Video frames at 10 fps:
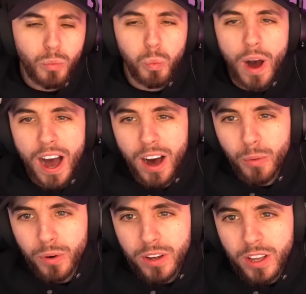Wow.
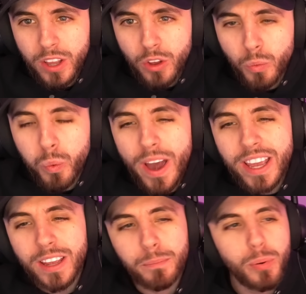
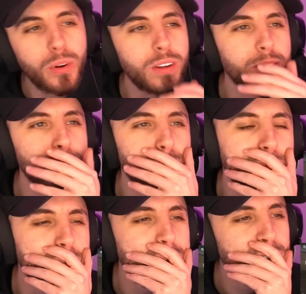Wait, but
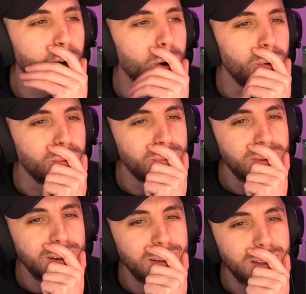yo,
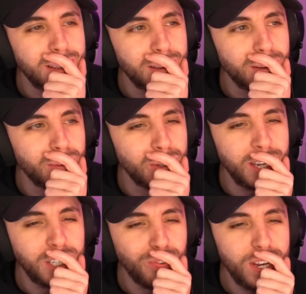
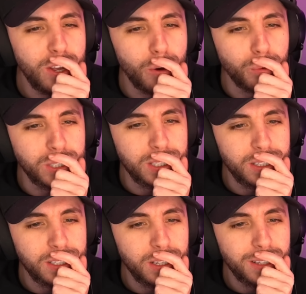this video was
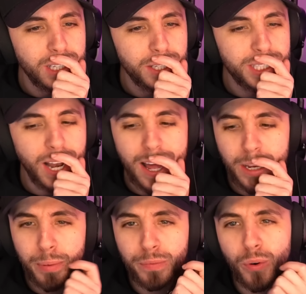
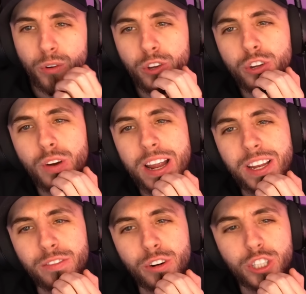slightly before Ukraine
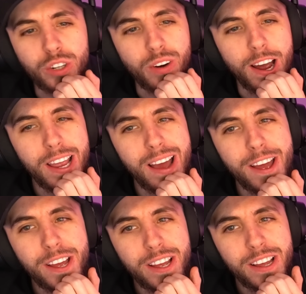and Russia, right?
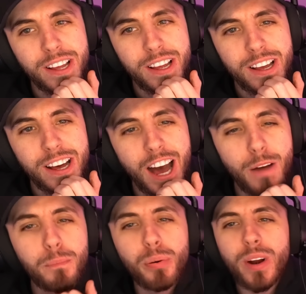
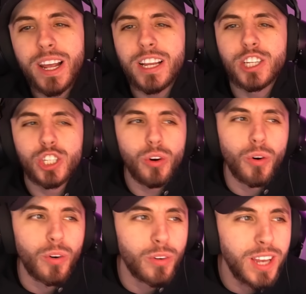I'm pretty
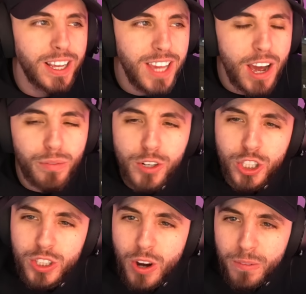sure, like, yeah,
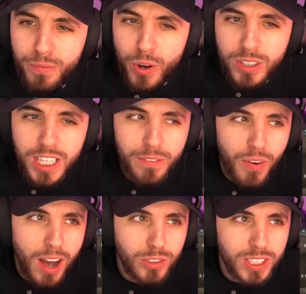Russia's got
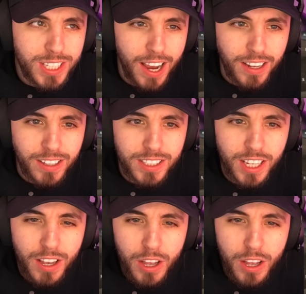13,000 tanks,